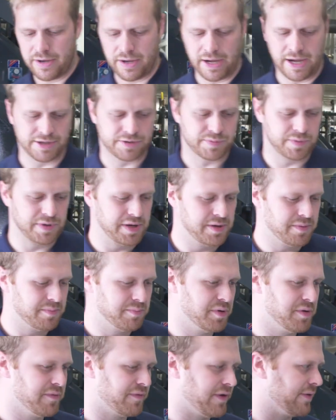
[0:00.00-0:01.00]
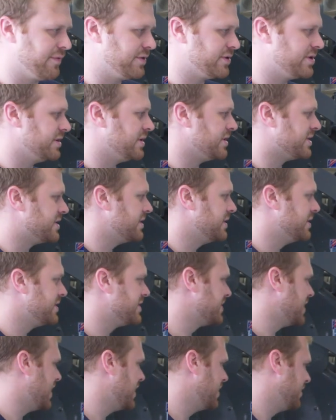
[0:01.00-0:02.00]
as we move over to this, this
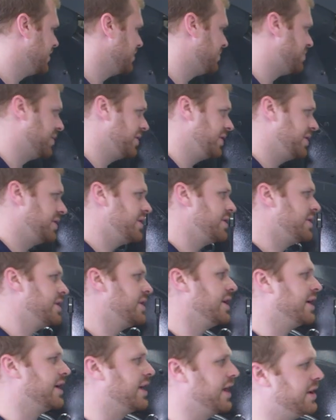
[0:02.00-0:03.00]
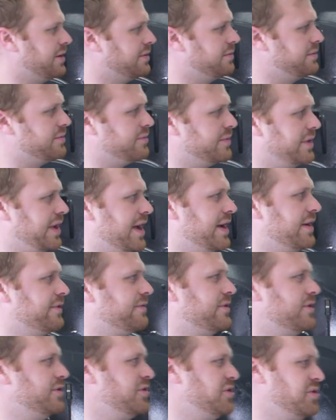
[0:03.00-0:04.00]
side of the boiler, again, we
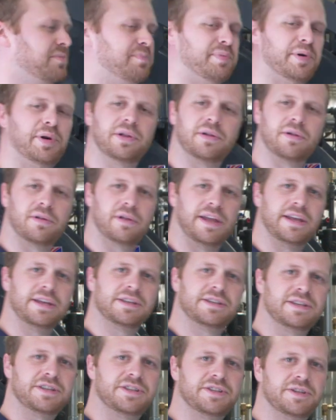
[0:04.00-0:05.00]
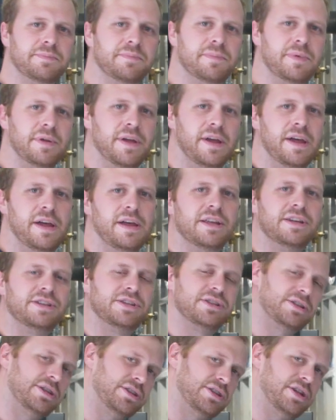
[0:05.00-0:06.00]
have the new BoilerLink system.
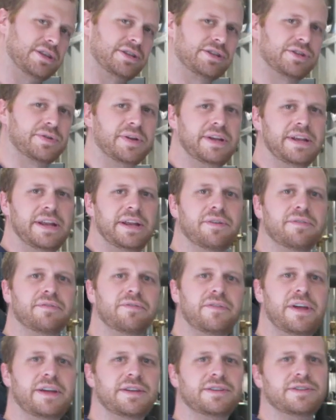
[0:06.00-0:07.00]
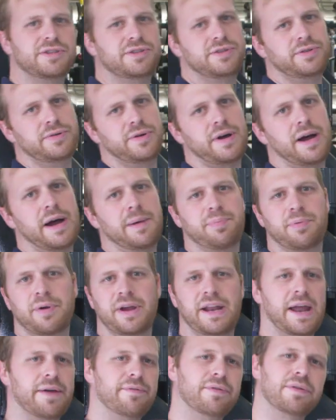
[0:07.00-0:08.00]
This is the touchscreen interface to
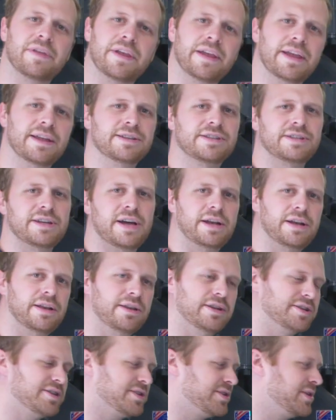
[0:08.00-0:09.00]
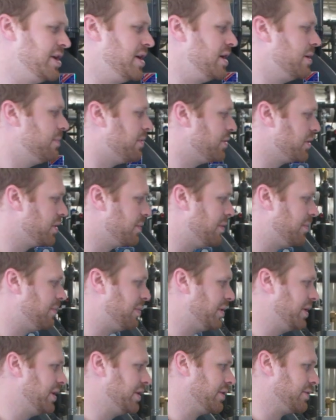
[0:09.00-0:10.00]
operate everything inside of this portable
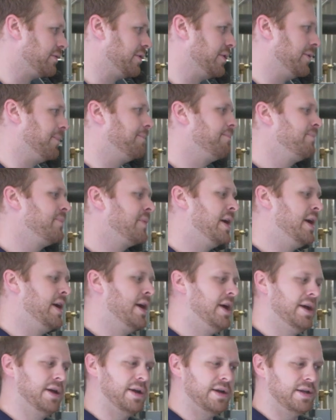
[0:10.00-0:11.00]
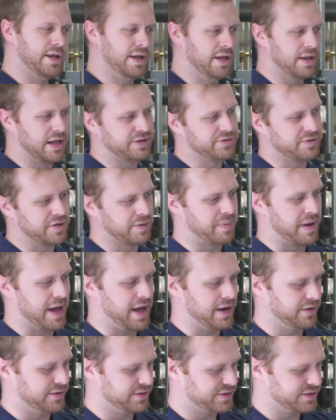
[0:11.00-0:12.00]
boiler room. The electric
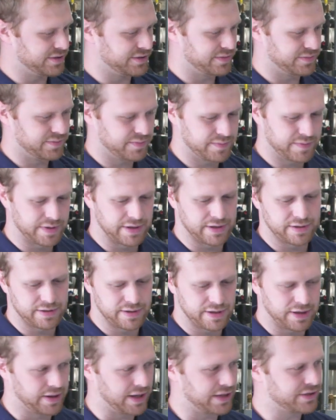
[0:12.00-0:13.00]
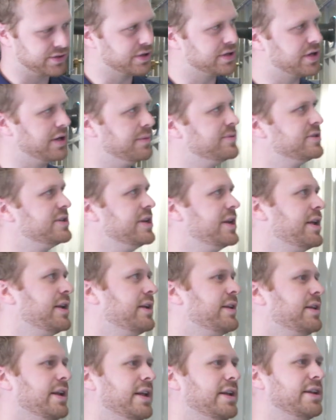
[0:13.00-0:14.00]
panels, where the electric comes
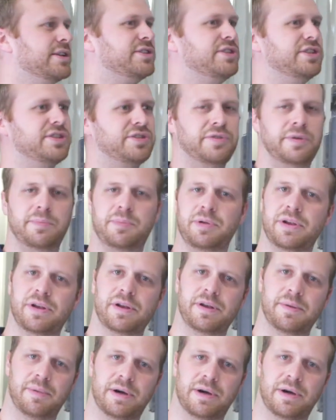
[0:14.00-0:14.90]
in and is distributed